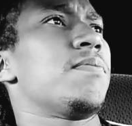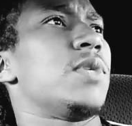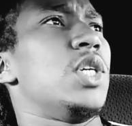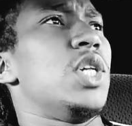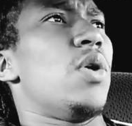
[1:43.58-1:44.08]

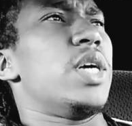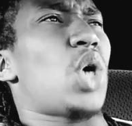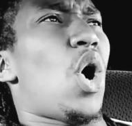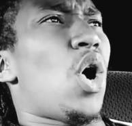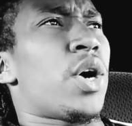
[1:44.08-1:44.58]
It's
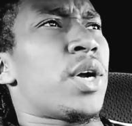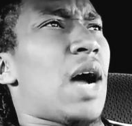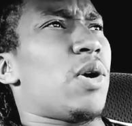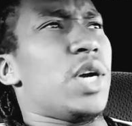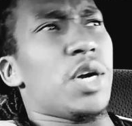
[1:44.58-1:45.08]
hard
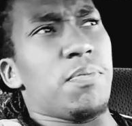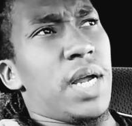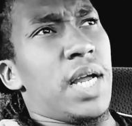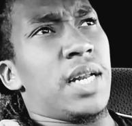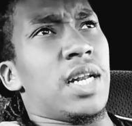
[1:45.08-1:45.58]
out here
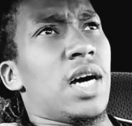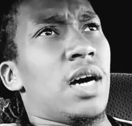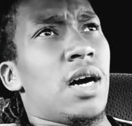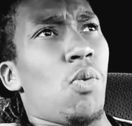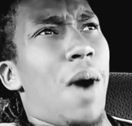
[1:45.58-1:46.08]
being
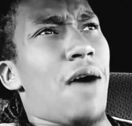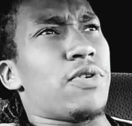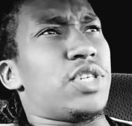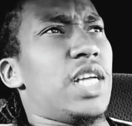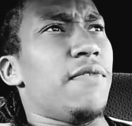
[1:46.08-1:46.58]
a wide
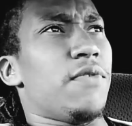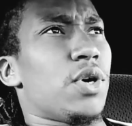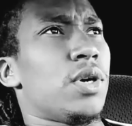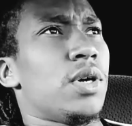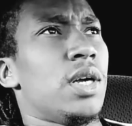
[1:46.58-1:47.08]

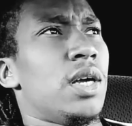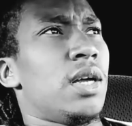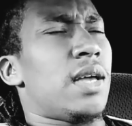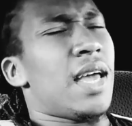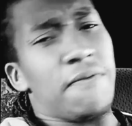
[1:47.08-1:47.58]
receiver
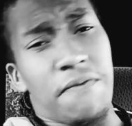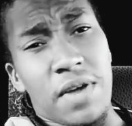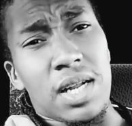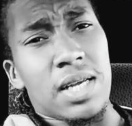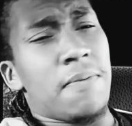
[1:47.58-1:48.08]
in
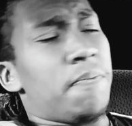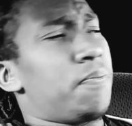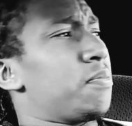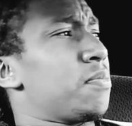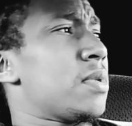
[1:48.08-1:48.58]
Philly.
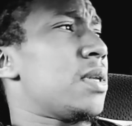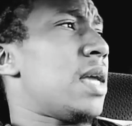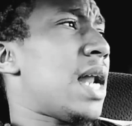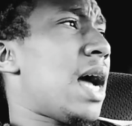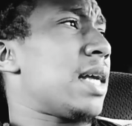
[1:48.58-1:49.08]

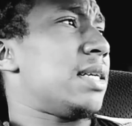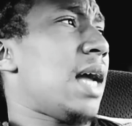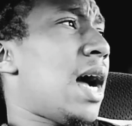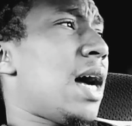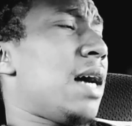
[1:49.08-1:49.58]
And
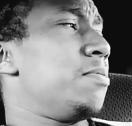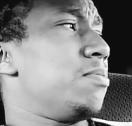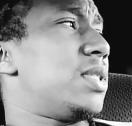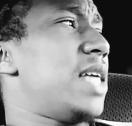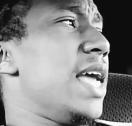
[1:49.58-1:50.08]
I
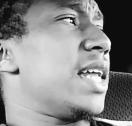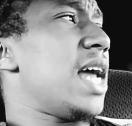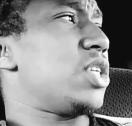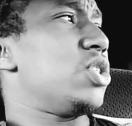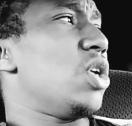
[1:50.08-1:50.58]
take it
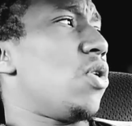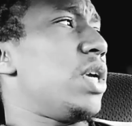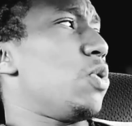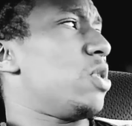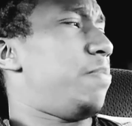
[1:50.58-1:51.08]
as,
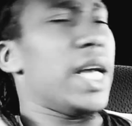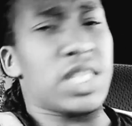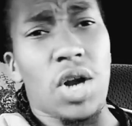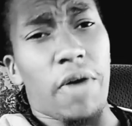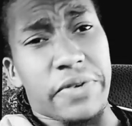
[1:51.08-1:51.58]
he was
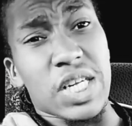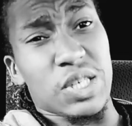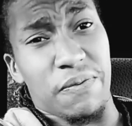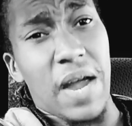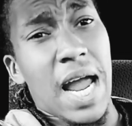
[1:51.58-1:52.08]
basing off of
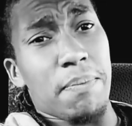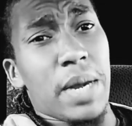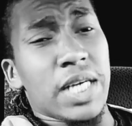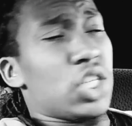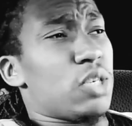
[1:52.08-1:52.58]
this fan
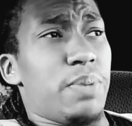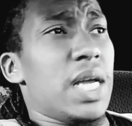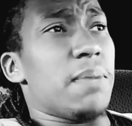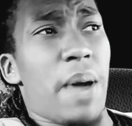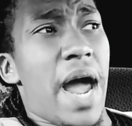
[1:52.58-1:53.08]
base just
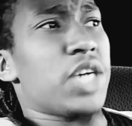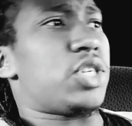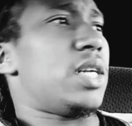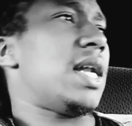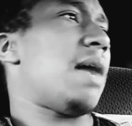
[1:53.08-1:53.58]
being
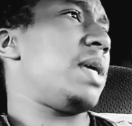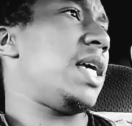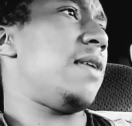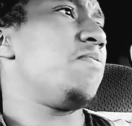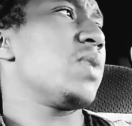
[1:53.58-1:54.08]
passionate.
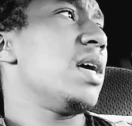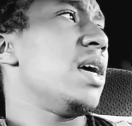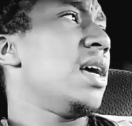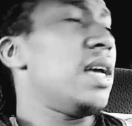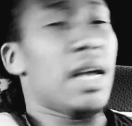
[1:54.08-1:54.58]

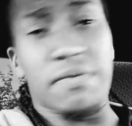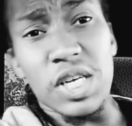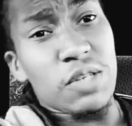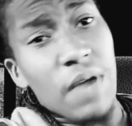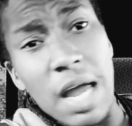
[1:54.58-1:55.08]
If
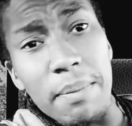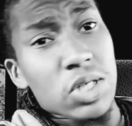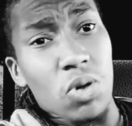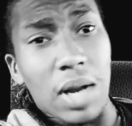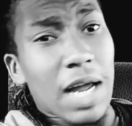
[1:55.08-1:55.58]
this fan base
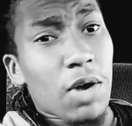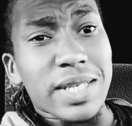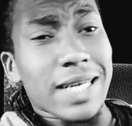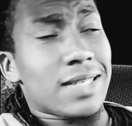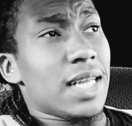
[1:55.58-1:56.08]
don't like what
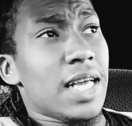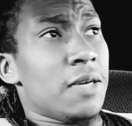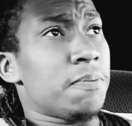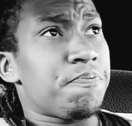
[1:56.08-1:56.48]
they see,